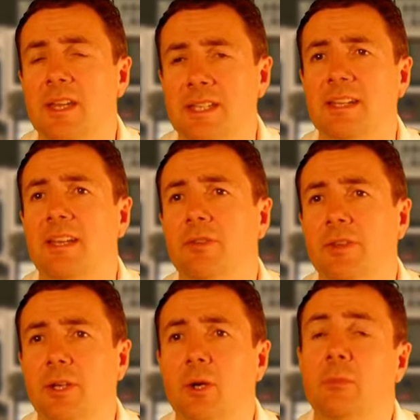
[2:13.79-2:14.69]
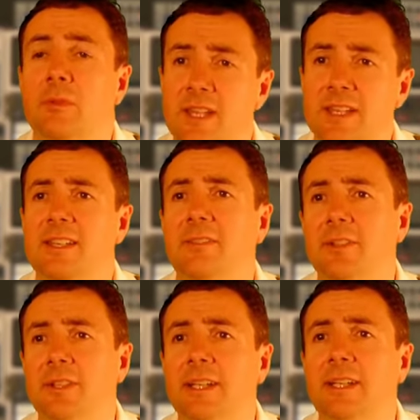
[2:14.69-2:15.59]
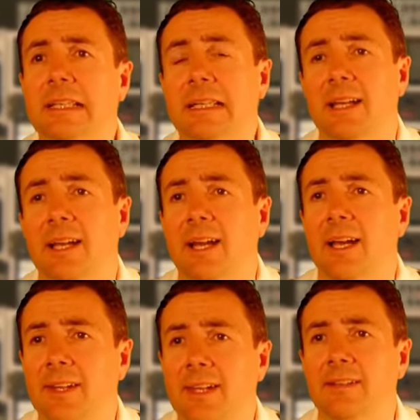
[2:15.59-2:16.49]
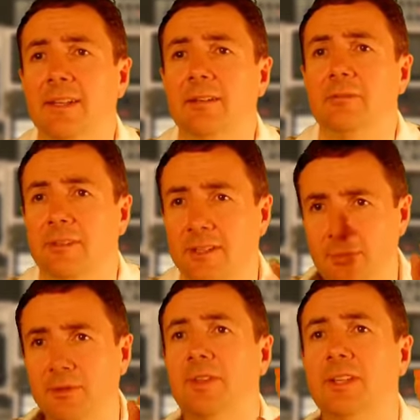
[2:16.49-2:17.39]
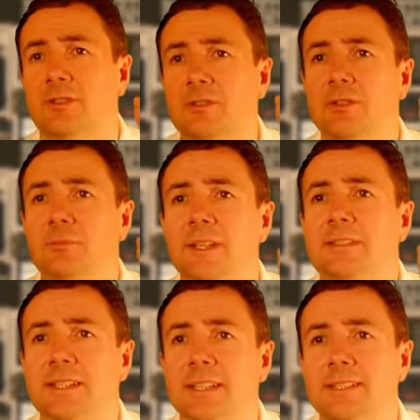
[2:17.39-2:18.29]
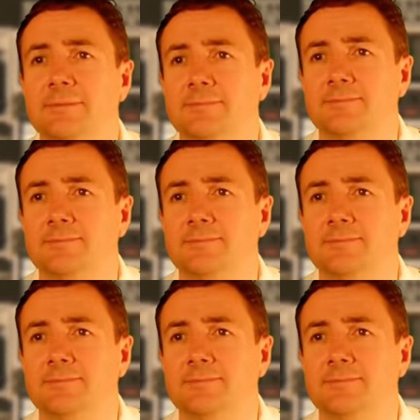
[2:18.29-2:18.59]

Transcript: set everything up, test everything, and then uh, keep his fingers crossed basically.